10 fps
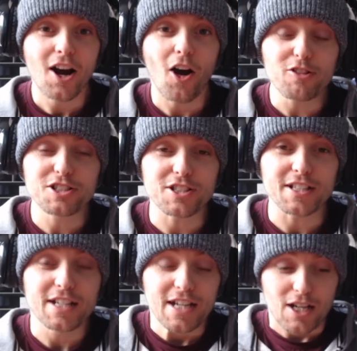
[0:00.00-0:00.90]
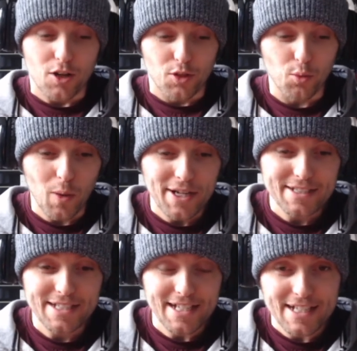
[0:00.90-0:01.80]
honestly, the way
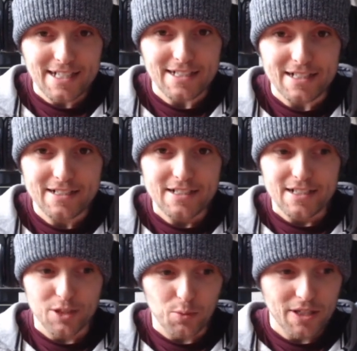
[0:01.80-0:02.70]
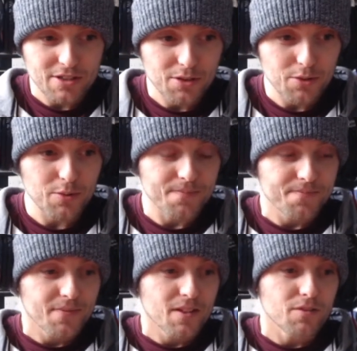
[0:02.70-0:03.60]
to get clear and the way to
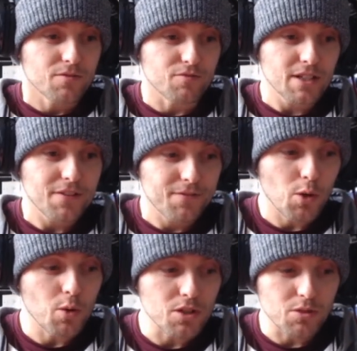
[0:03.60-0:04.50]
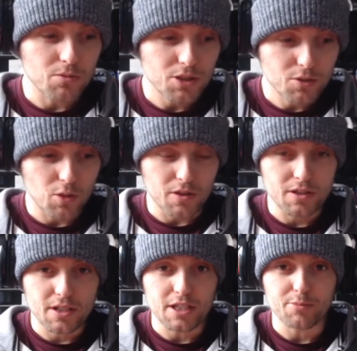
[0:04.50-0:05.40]
really focus on what you
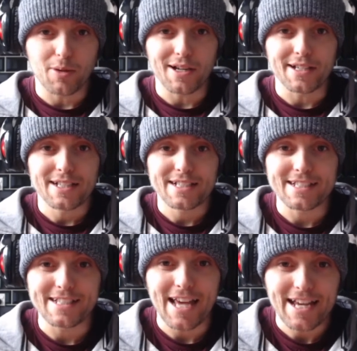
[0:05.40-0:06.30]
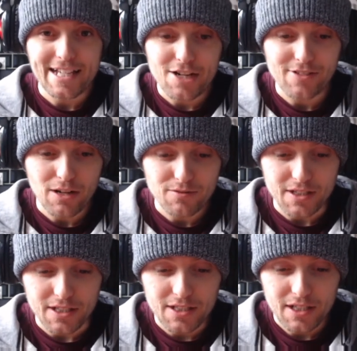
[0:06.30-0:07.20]
want is by getting
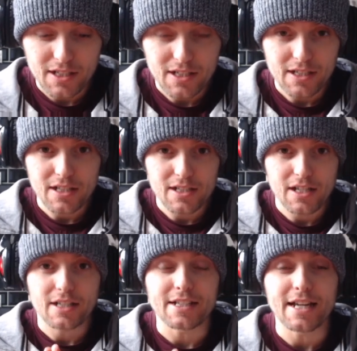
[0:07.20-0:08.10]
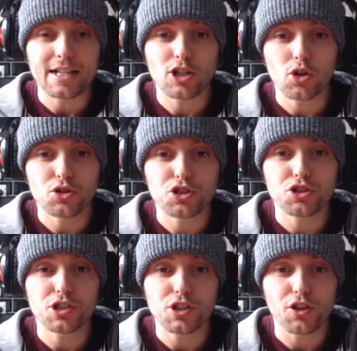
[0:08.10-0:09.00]
grounded and getting
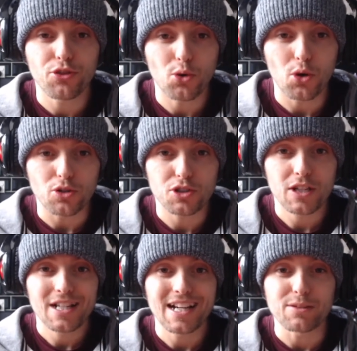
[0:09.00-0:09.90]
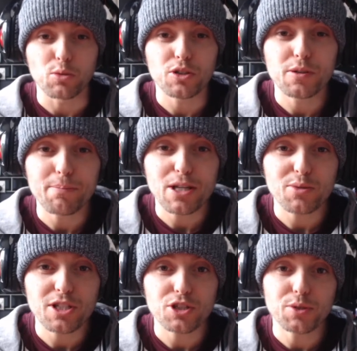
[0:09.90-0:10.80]
conscious of your thoughts. And one of the best
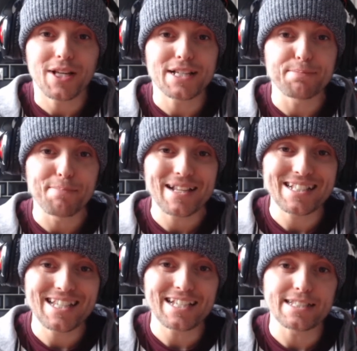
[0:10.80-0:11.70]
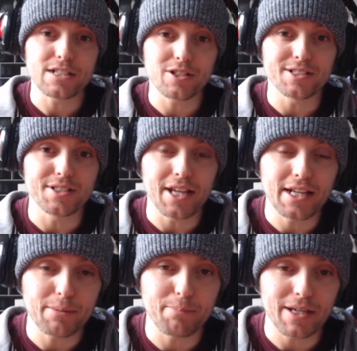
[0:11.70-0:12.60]
ways to do that is meditating on a
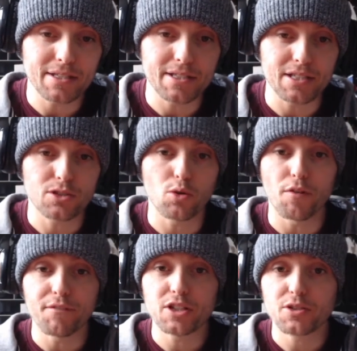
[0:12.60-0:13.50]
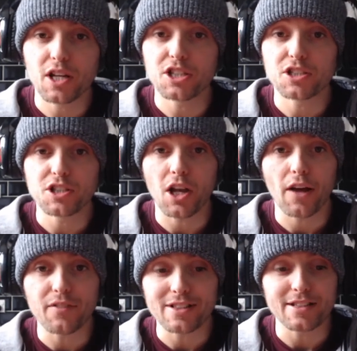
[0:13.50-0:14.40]
daily basis, or visualizing your
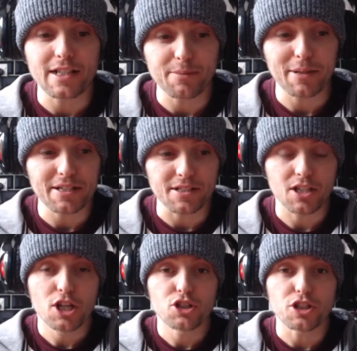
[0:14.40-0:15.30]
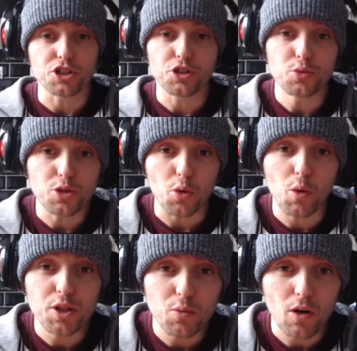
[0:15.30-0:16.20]
life on a daily basis, so you know
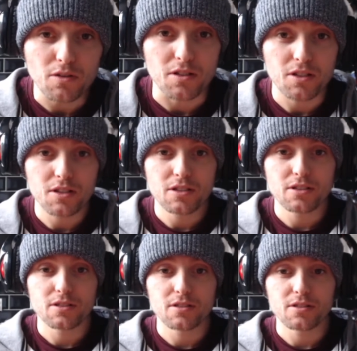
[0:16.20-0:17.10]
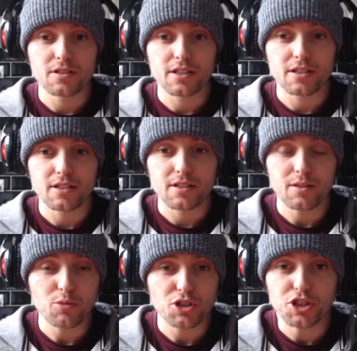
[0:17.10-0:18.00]
what you want.
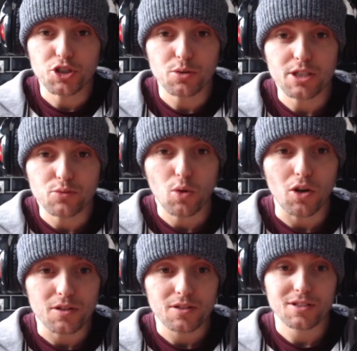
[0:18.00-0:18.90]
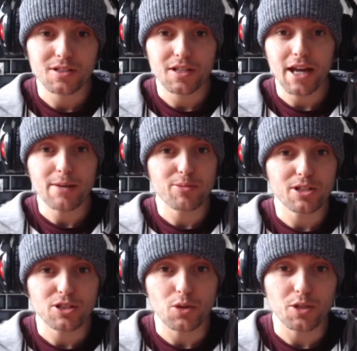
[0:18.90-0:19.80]
And once you know what you want, hey
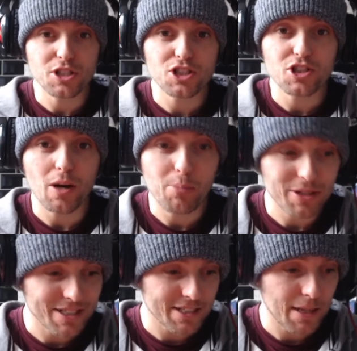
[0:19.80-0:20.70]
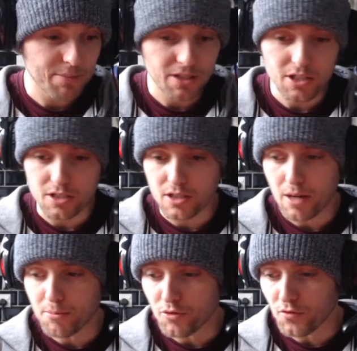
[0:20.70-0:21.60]
presto, you can start putting your steps in, you can
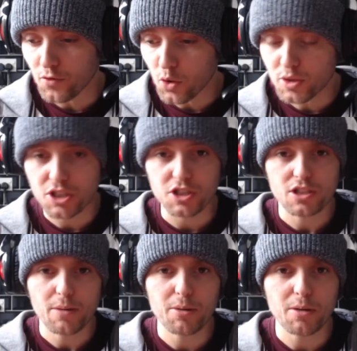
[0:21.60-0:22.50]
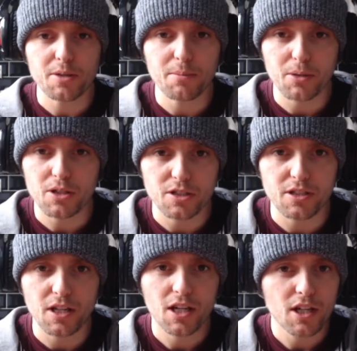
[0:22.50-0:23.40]
start moving forward, you can start becoming the person
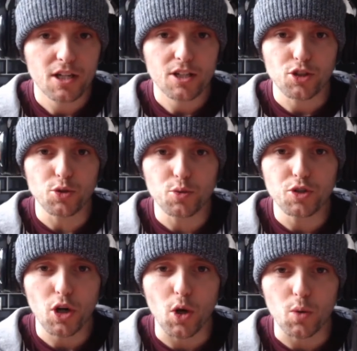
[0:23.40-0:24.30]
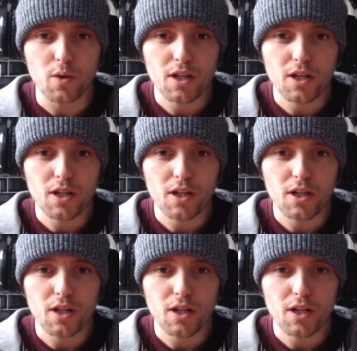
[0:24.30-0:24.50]
that you know